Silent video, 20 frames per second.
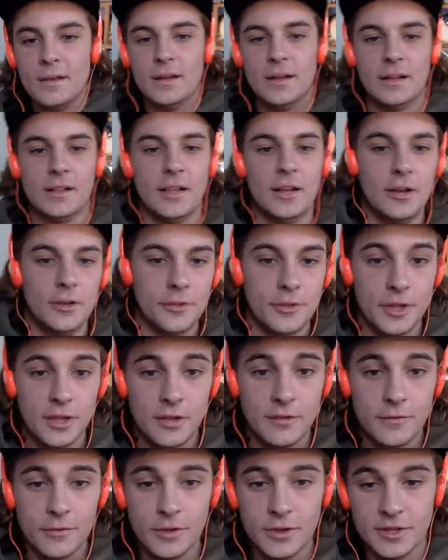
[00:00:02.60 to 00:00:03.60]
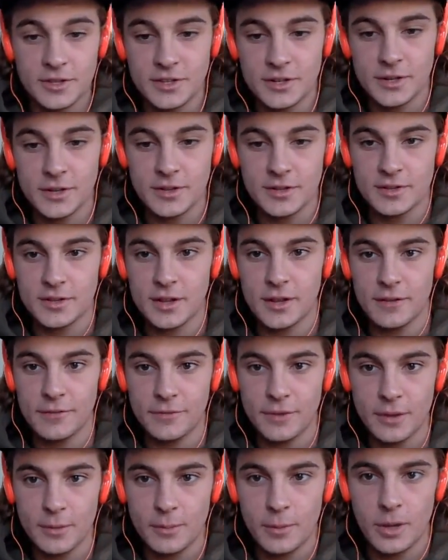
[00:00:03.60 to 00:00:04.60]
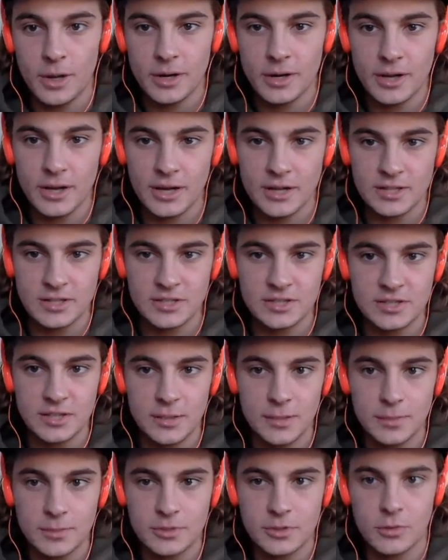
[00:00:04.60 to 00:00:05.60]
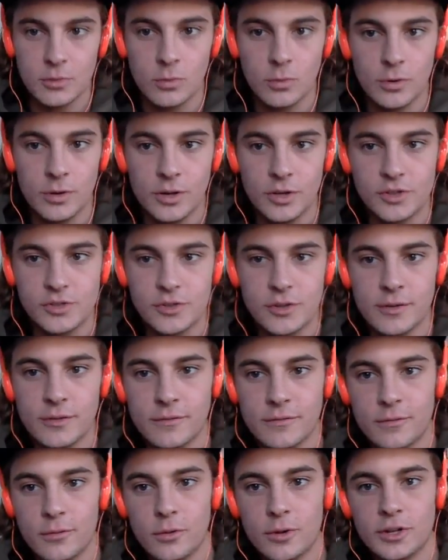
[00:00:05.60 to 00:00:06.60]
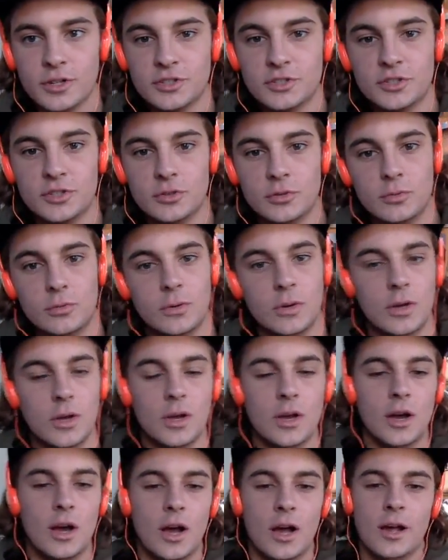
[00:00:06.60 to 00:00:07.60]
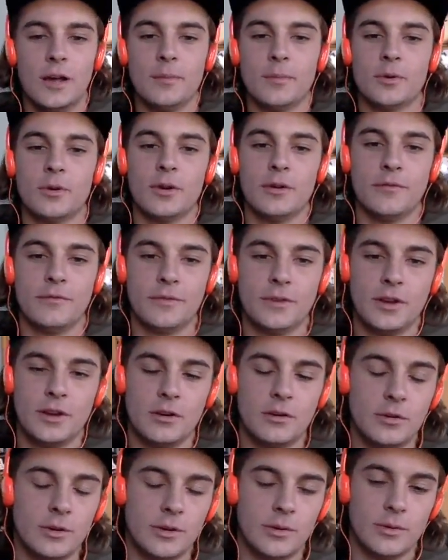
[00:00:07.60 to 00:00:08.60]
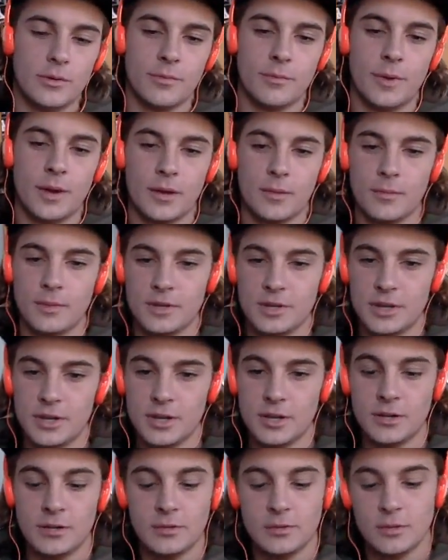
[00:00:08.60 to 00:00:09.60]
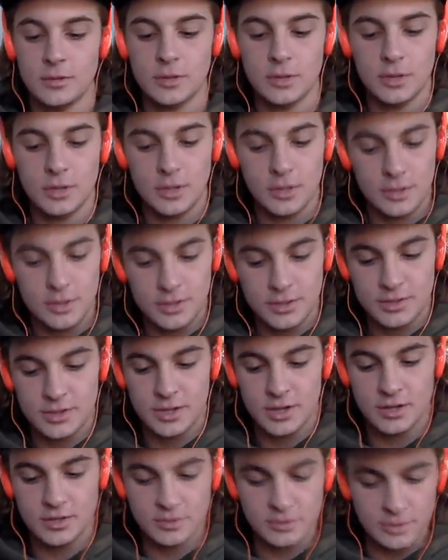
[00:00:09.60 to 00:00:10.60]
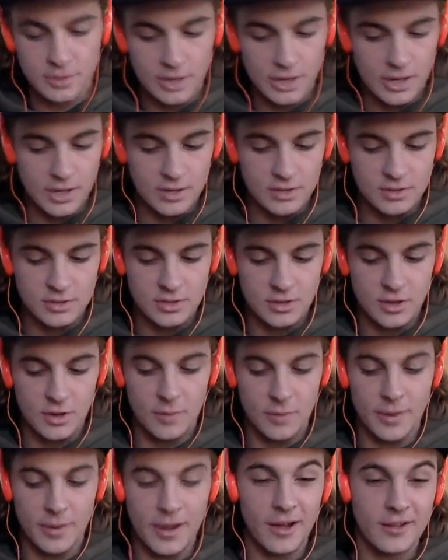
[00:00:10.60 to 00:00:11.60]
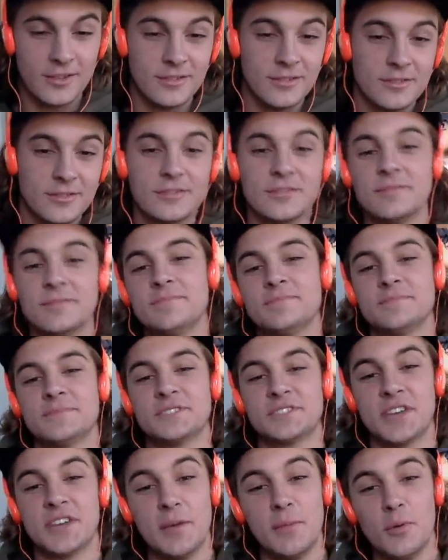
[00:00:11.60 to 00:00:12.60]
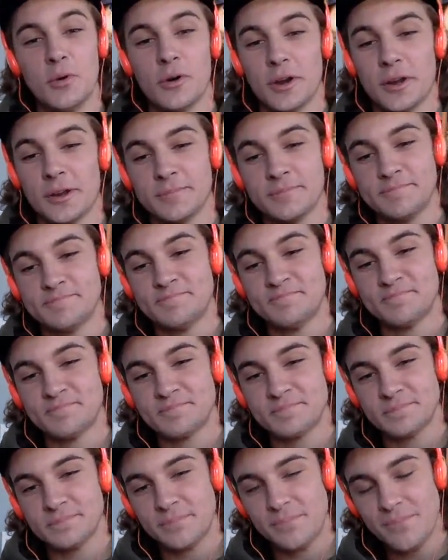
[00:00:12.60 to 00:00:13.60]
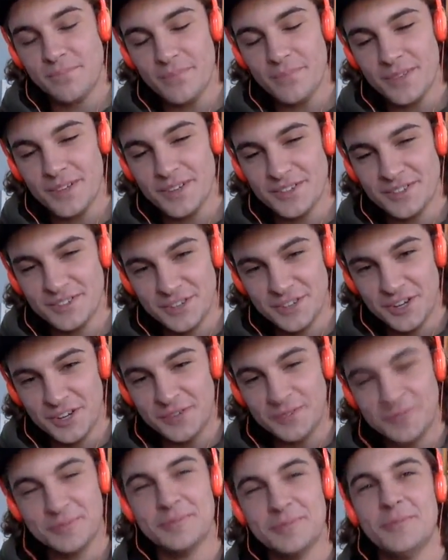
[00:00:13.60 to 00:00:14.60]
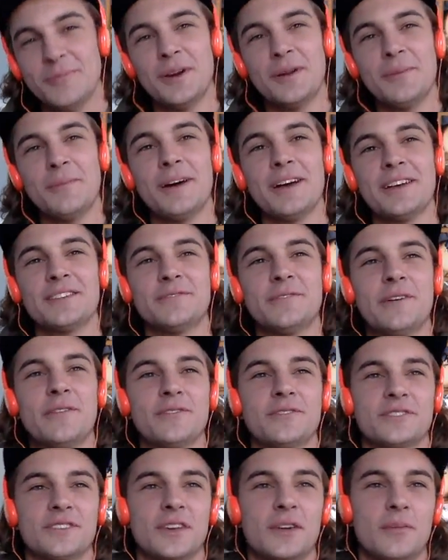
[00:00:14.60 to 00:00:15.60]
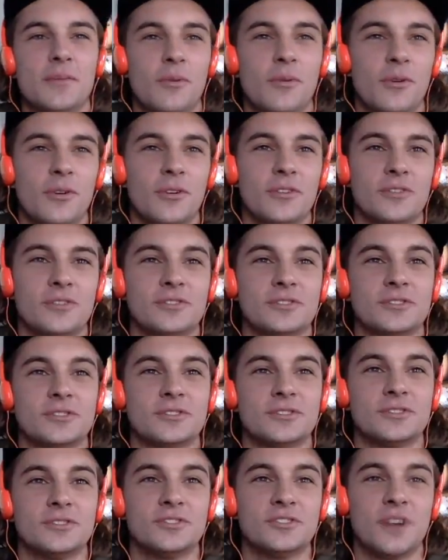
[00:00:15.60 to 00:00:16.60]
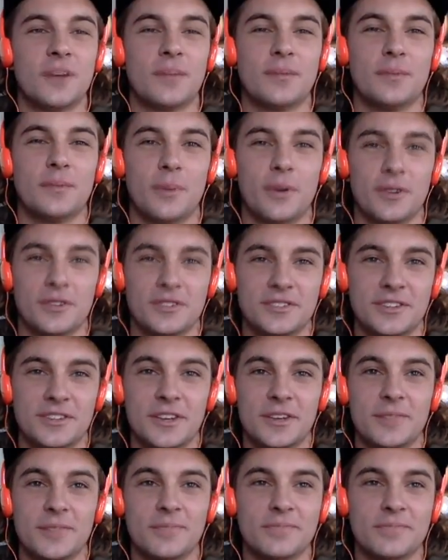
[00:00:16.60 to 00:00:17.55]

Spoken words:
Hello, thank you for listening to the Fillet podcast. This is episode 142. I am Graham Fierro here with Mike Medina to talk to you guys about skateboarding. So, one of Mike's favorite skateboarders dropped apart today.